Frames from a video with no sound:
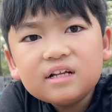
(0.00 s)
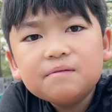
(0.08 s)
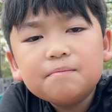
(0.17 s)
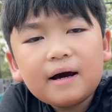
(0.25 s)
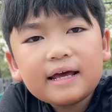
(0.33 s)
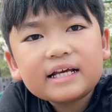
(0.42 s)

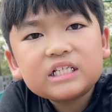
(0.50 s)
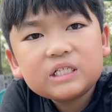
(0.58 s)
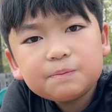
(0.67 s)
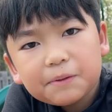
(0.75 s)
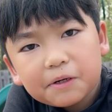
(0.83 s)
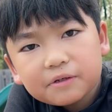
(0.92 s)
my
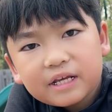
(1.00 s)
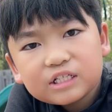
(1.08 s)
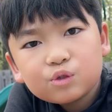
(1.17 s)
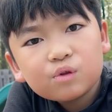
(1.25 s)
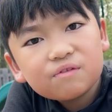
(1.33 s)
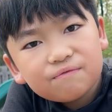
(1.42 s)

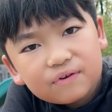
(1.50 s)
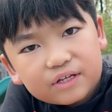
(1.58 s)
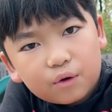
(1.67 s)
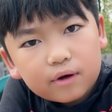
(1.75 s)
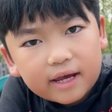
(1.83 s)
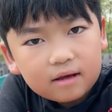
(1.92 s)
experience with
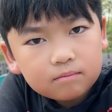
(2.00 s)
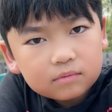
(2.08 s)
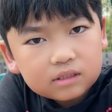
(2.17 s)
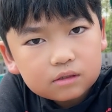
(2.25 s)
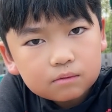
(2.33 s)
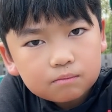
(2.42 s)
video
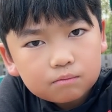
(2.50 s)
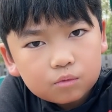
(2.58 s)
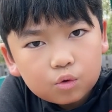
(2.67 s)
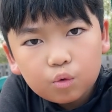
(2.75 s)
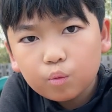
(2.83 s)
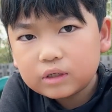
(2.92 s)
games
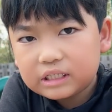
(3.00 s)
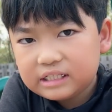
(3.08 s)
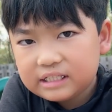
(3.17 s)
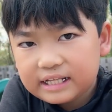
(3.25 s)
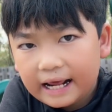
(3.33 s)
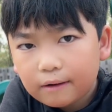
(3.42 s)

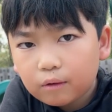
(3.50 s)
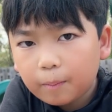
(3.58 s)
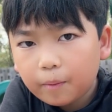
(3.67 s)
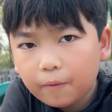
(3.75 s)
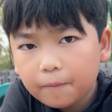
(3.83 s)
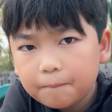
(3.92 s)
was
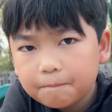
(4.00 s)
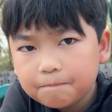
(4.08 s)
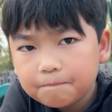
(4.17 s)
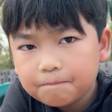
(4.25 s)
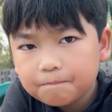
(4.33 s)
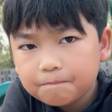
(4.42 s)
terrible.
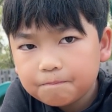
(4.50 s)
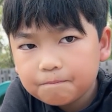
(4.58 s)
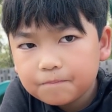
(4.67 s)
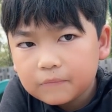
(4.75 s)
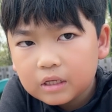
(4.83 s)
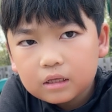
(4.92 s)

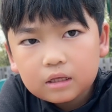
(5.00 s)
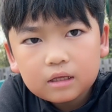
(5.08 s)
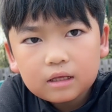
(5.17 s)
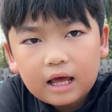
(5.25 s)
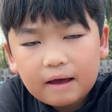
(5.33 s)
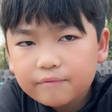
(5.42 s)

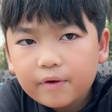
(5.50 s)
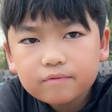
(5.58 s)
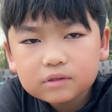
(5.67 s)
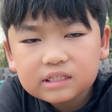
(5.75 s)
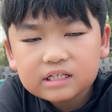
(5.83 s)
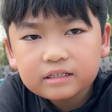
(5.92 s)
Have you
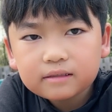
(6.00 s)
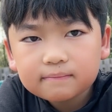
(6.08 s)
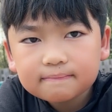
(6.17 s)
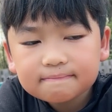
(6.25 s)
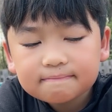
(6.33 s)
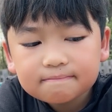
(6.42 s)
ever
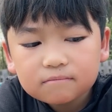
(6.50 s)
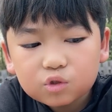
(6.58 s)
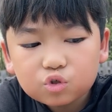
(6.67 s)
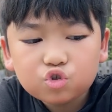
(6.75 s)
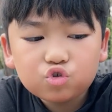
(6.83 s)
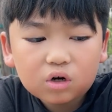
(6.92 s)
seen
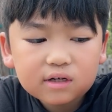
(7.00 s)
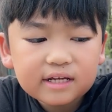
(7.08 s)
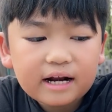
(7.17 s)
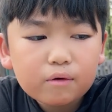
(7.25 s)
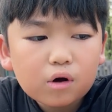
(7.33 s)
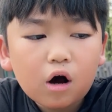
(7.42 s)
those
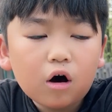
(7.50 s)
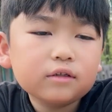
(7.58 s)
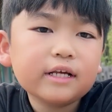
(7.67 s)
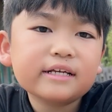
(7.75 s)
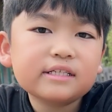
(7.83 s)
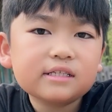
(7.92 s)
drunken
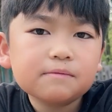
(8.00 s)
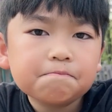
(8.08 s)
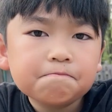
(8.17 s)
alcoholics?